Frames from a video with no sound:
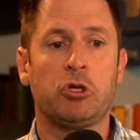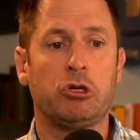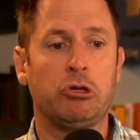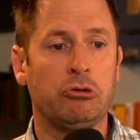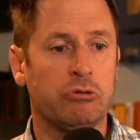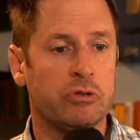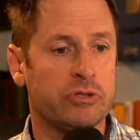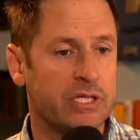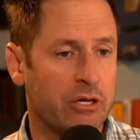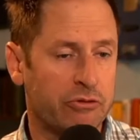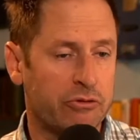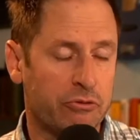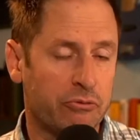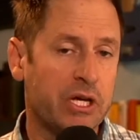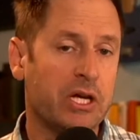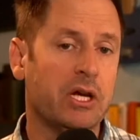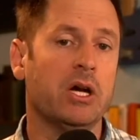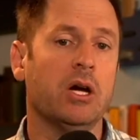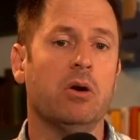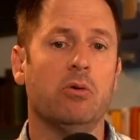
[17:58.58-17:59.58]
South
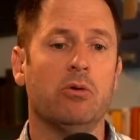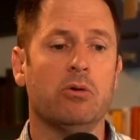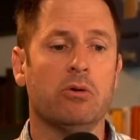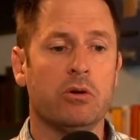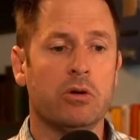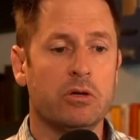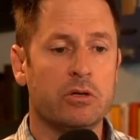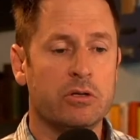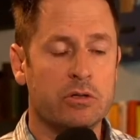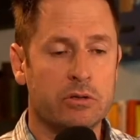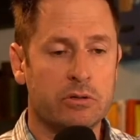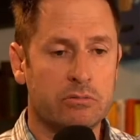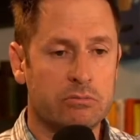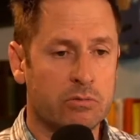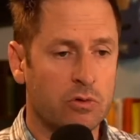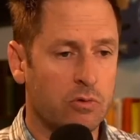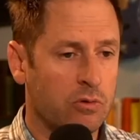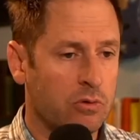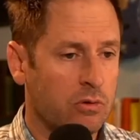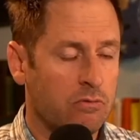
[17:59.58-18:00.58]
Korea or
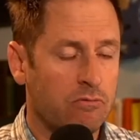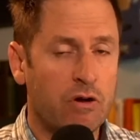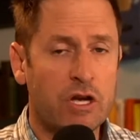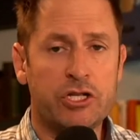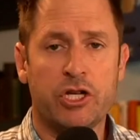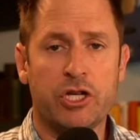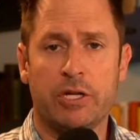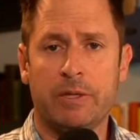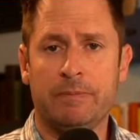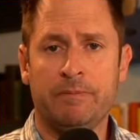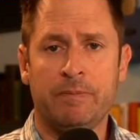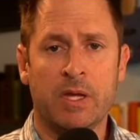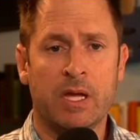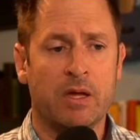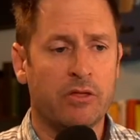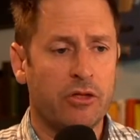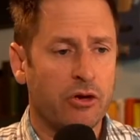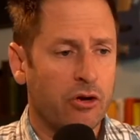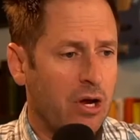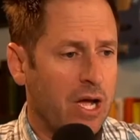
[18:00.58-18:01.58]
Russia,
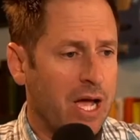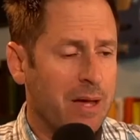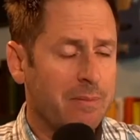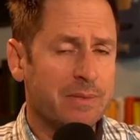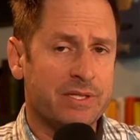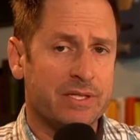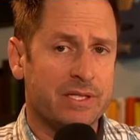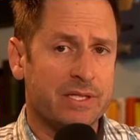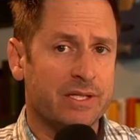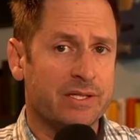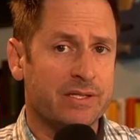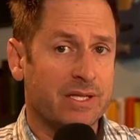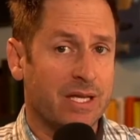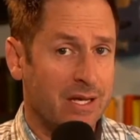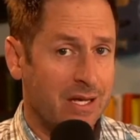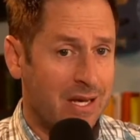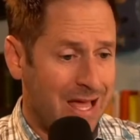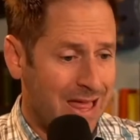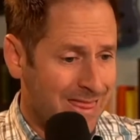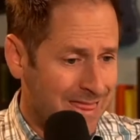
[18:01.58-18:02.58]
there are embassies,
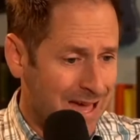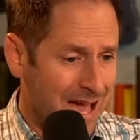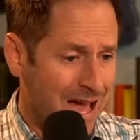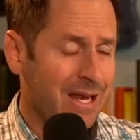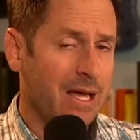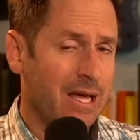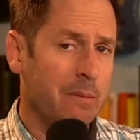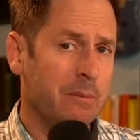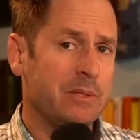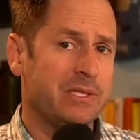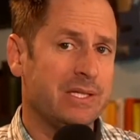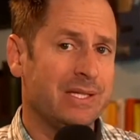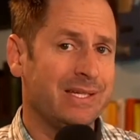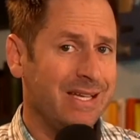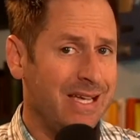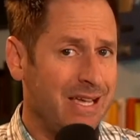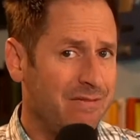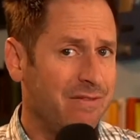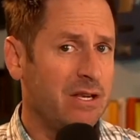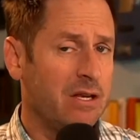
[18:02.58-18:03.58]
and that embassy,
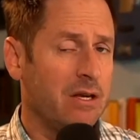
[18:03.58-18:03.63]
even in